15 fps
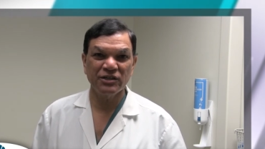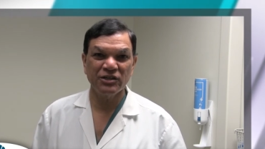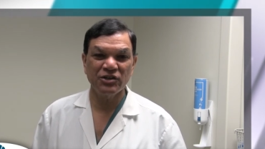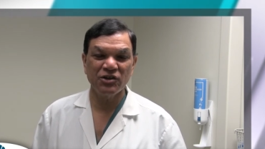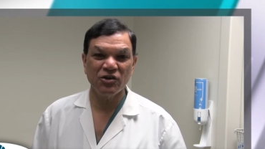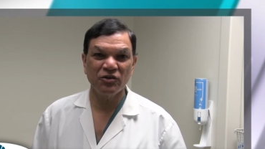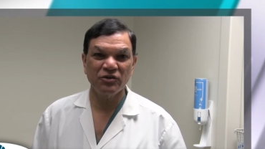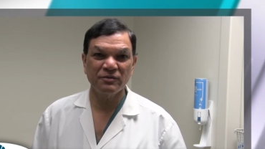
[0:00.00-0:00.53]
New
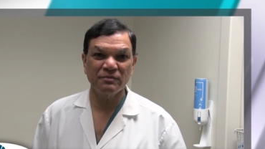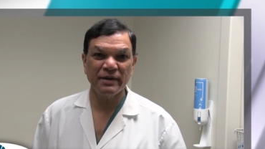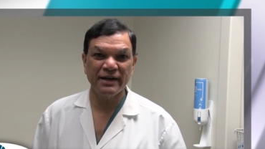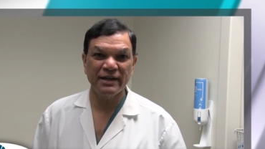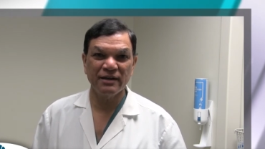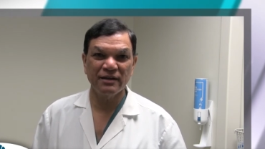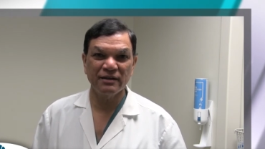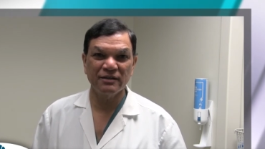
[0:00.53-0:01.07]
York
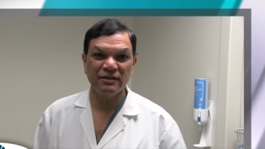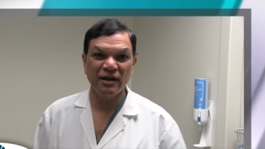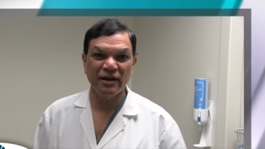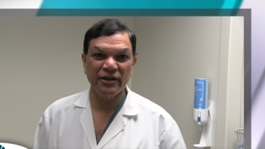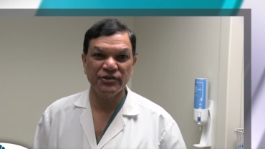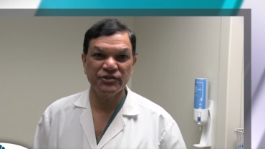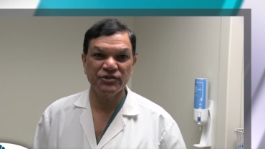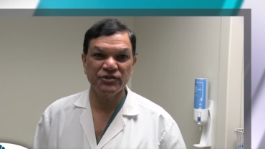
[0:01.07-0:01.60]
Medical
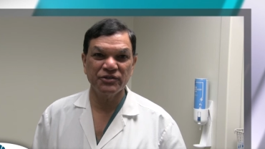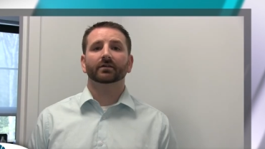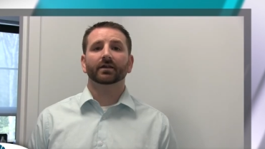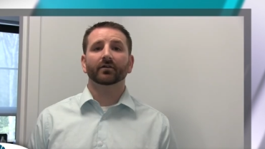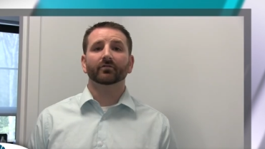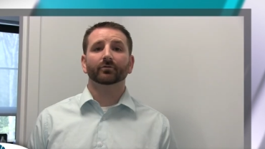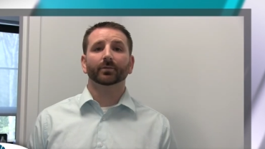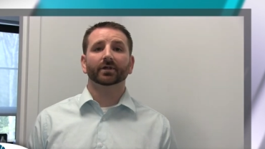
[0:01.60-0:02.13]
College.
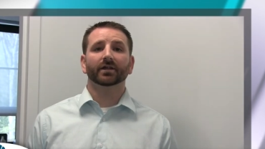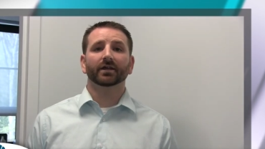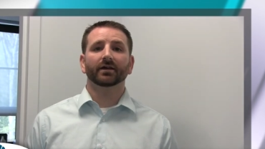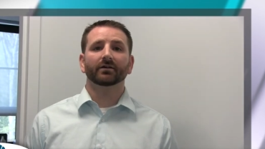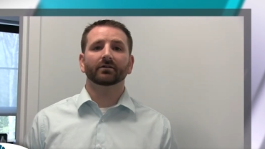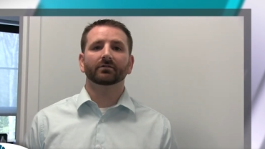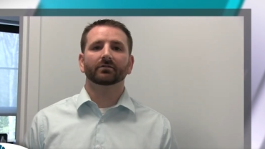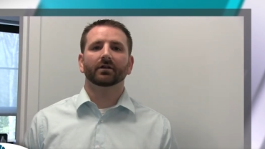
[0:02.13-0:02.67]
Kevin
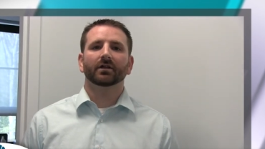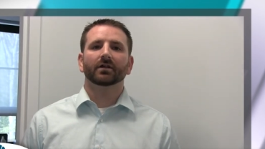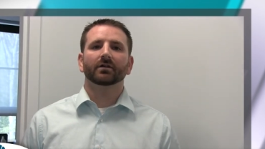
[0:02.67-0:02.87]
McHale,